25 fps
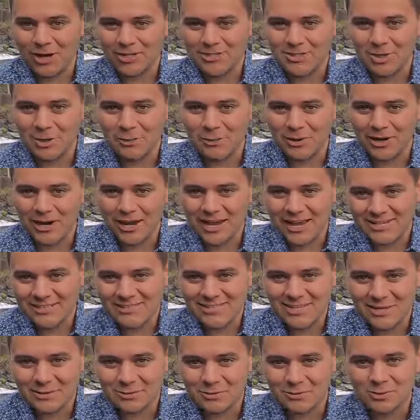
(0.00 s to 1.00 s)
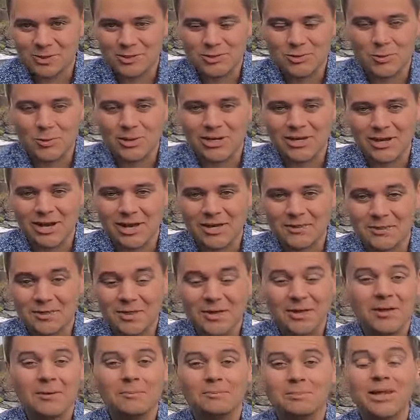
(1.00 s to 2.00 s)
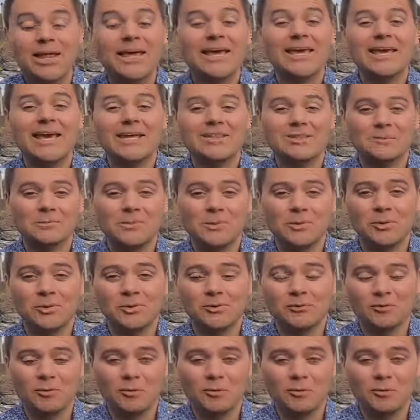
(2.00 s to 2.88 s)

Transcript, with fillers: October 18th through the 29th, playing at the Buell.